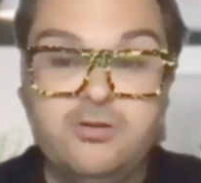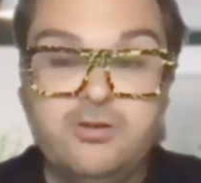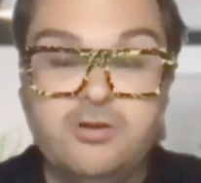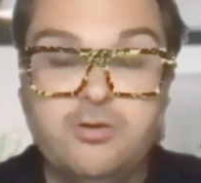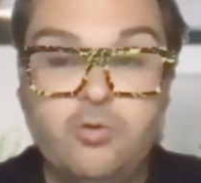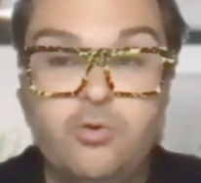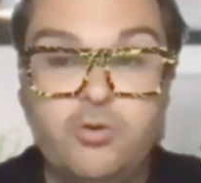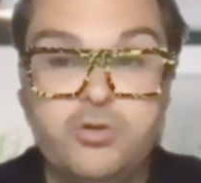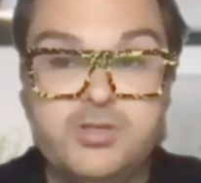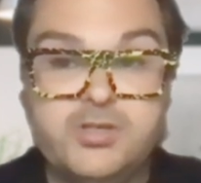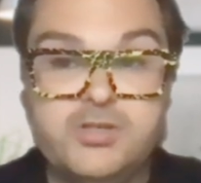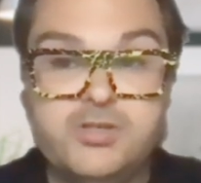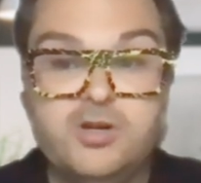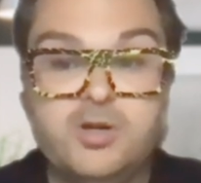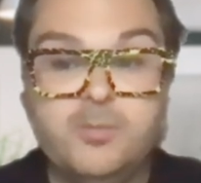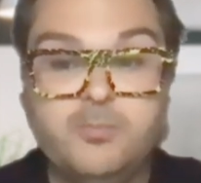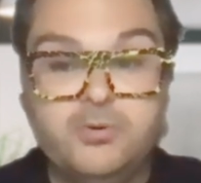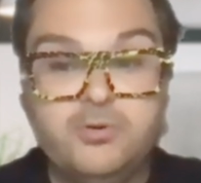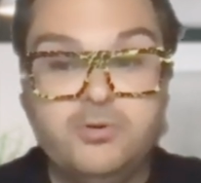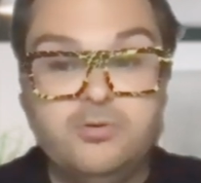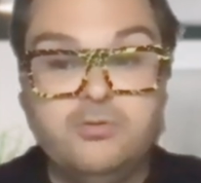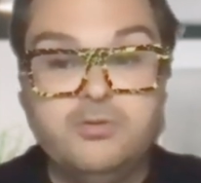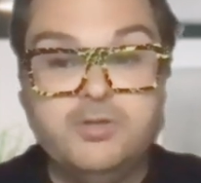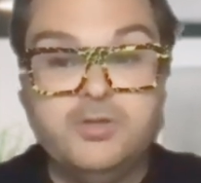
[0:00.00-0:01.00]
of course, it's going
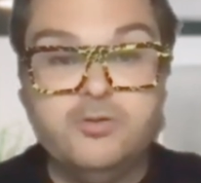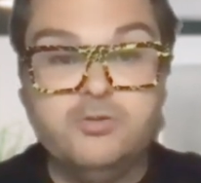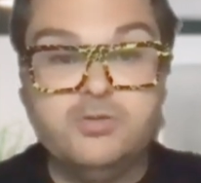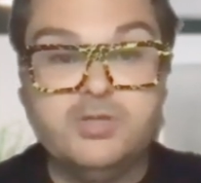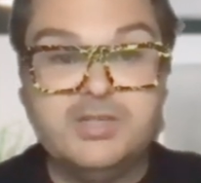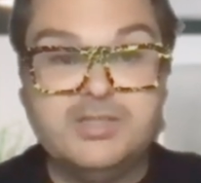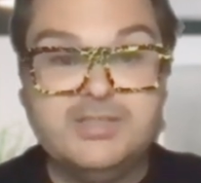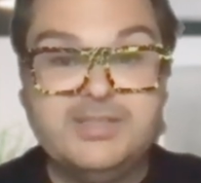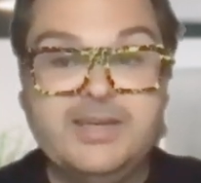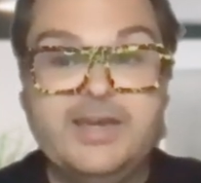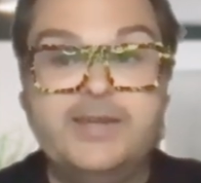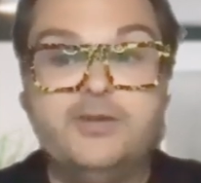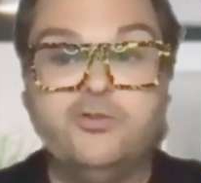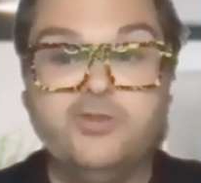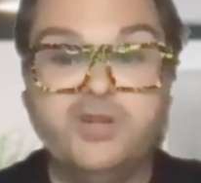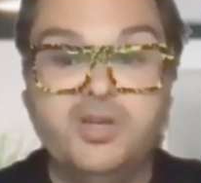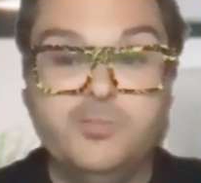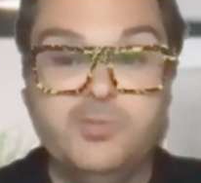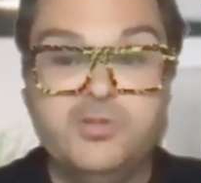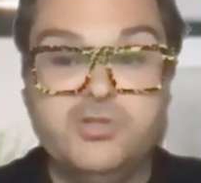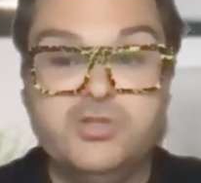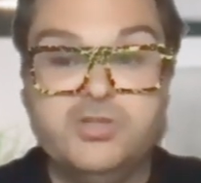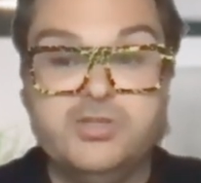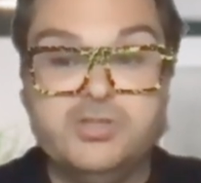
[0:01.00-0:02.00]
to pull those container
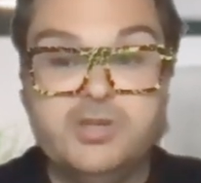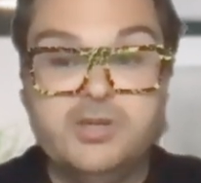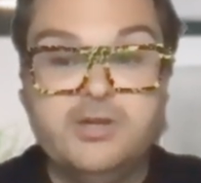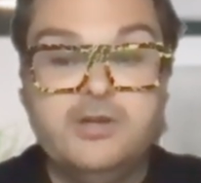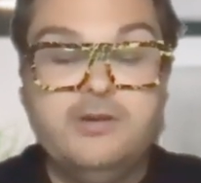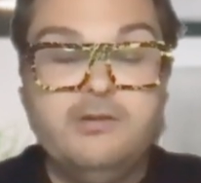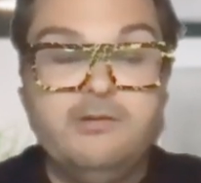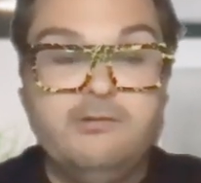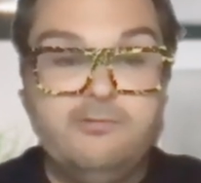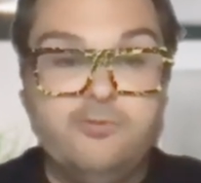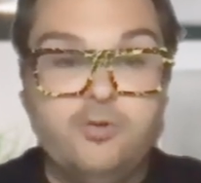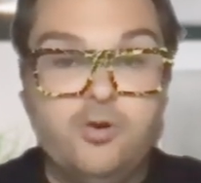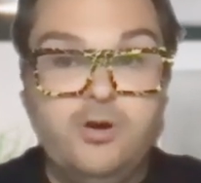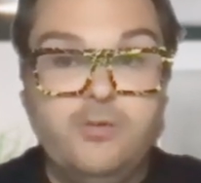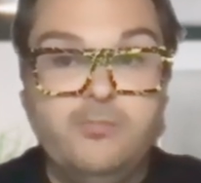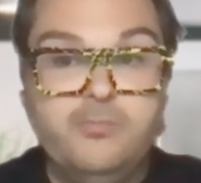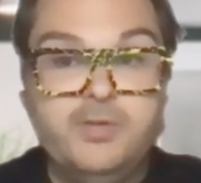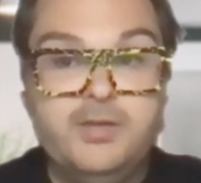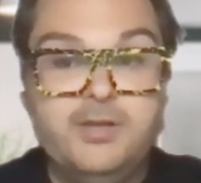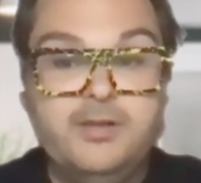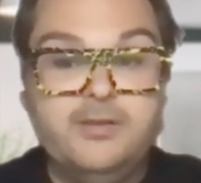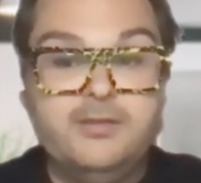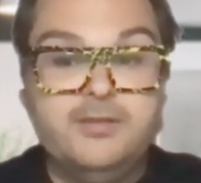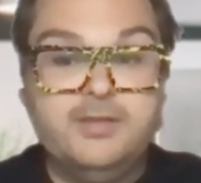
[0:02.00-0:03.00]
images from
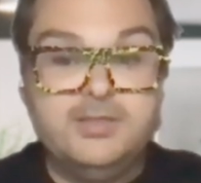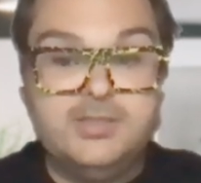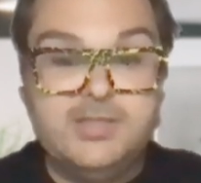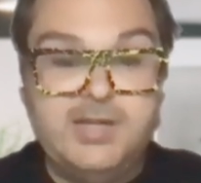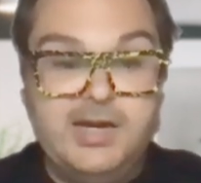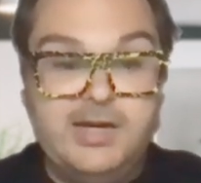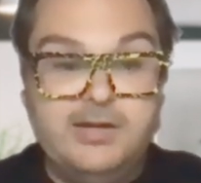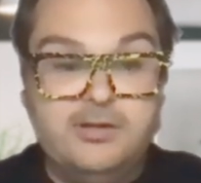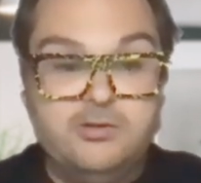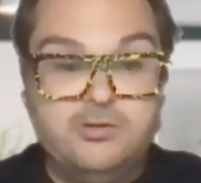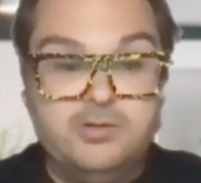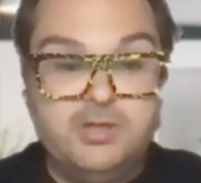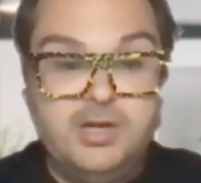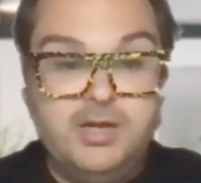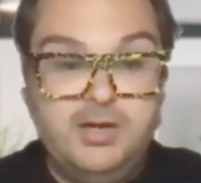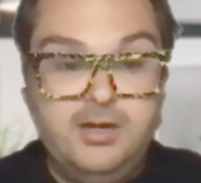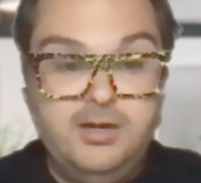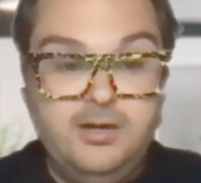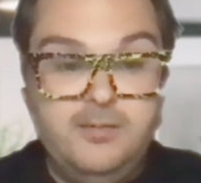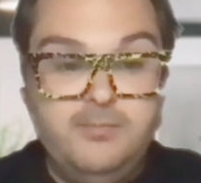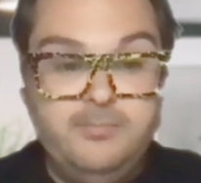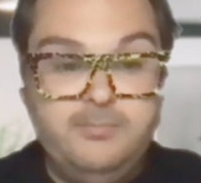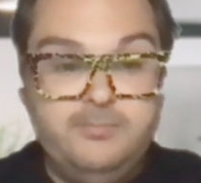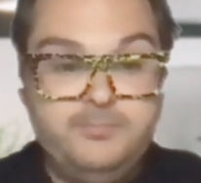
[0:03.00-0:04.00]
the Docker
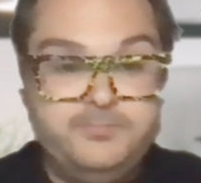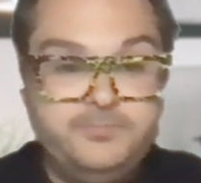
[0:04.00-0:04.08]
hub.